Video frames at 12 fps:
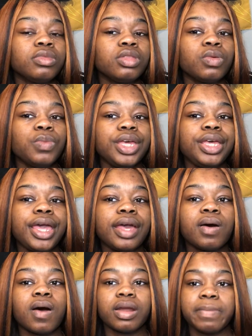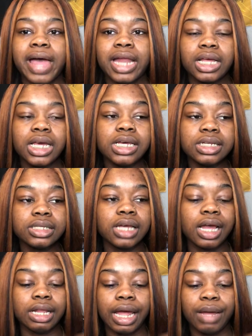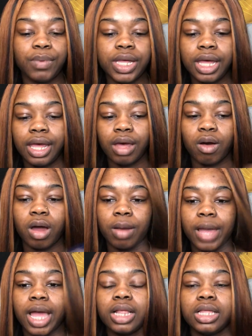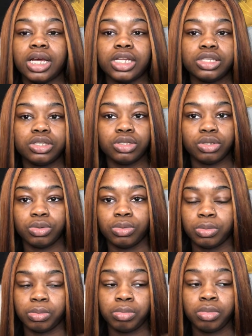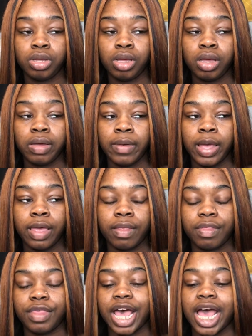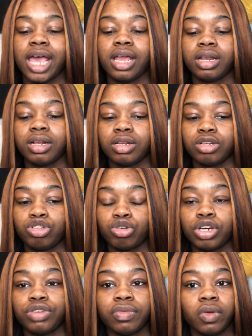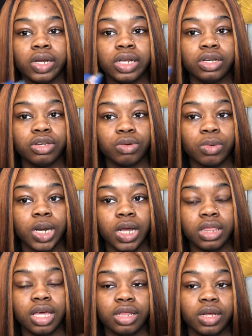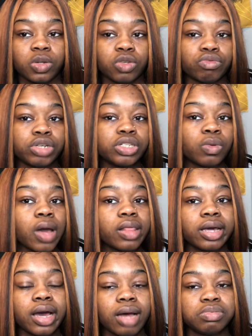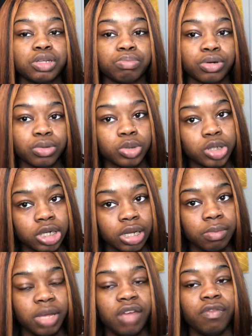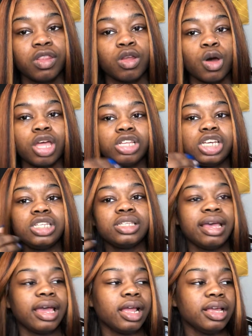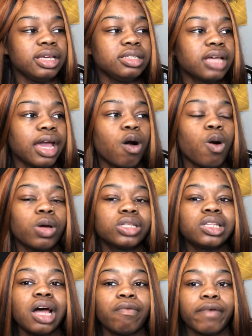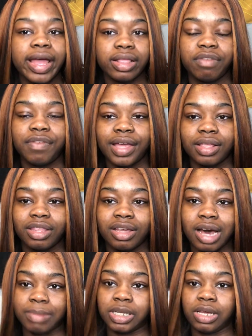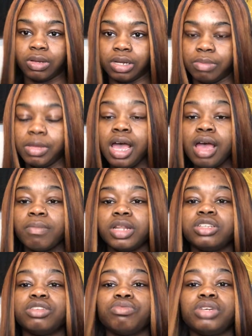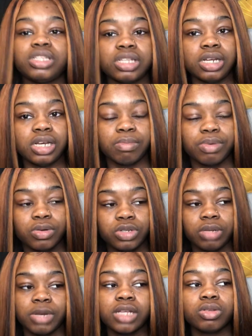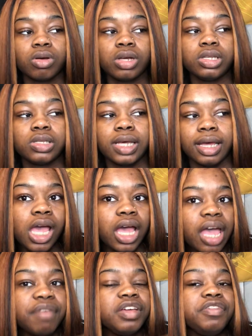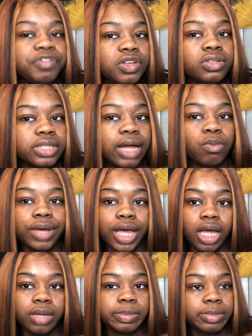he's saying, like, we can't automatically assume that George Floyd didn't do anything. There's a reason why the cops approached him, even though he's like, oh, it's not right, the fact that the cops killed him, but there's a reason he approached him. That's all he said. If he feels that way,